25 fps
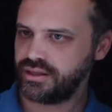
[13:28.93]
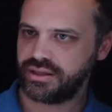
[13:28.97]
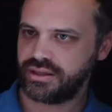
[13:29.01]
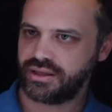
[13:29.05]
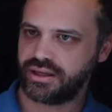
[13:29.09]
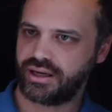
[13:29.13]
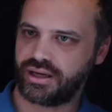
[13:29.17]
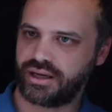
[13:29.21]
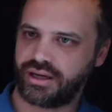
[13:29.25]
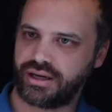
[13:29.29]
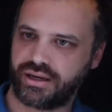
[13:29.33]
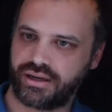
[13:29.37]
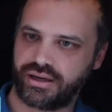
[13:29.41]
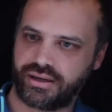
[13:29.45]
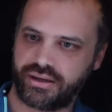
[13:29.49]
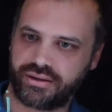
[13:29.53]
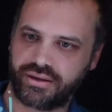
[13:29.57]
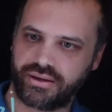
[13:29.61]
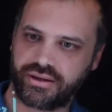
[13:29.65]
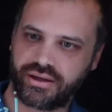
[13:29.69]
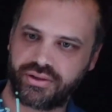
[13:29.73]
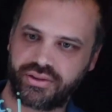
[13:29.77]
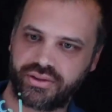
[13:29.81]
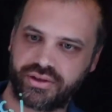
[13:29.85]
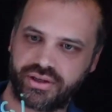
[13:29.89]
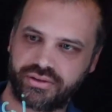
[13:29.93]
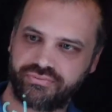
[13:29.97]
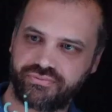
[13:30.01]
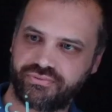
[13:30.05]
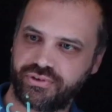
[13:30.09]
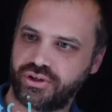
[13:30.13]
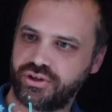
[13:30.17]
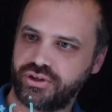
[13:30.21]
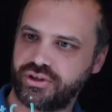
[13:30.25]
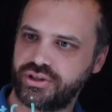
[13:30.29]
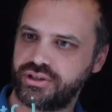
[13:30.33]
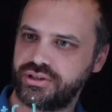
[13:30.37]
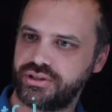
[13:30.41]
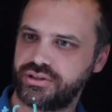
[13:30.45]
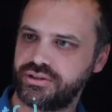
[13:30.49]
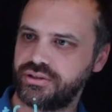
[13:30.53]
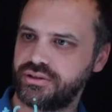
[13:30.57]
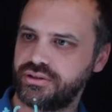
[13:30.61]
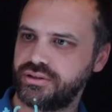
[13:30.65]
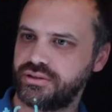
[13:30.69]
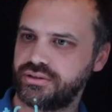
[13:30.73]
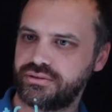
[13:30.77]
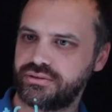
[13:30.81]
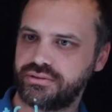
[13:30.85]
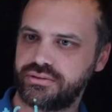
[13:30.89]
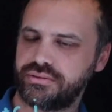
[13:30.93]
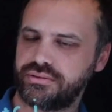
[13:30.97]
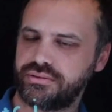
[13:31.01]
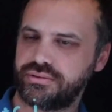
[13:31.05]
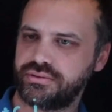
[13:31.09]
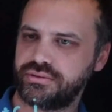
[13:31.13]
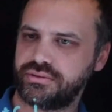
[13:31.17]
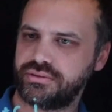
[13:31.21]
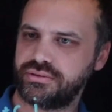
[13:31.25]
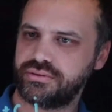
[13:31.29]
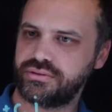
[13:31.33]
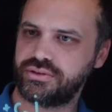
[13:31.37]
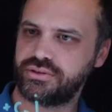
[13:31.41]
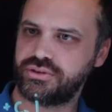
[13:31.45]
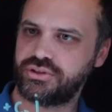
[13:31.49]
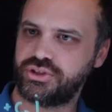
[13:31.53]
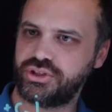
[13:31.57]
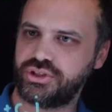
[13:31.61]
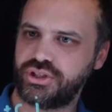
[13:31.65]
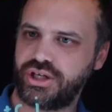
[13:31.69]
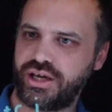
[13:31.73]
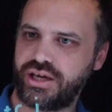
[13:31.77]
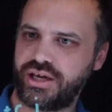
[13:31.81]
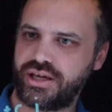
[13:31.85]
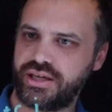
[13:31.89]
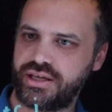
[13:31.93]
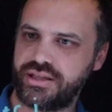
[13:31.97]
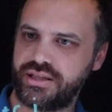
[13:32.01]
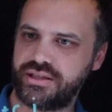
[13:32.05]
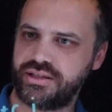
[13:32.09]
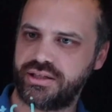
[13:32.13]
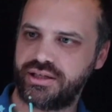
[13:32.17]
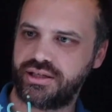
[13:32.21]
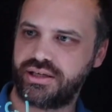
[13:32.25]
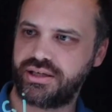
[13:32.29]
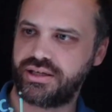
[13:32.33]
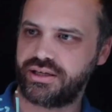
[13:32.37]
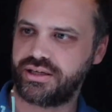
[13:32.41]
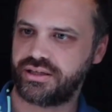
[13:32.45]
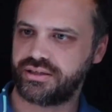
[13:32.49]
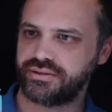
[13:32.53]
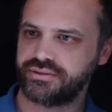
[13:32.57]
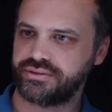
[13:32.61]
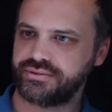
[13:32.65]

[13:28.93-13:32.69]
I think I forgot a J there.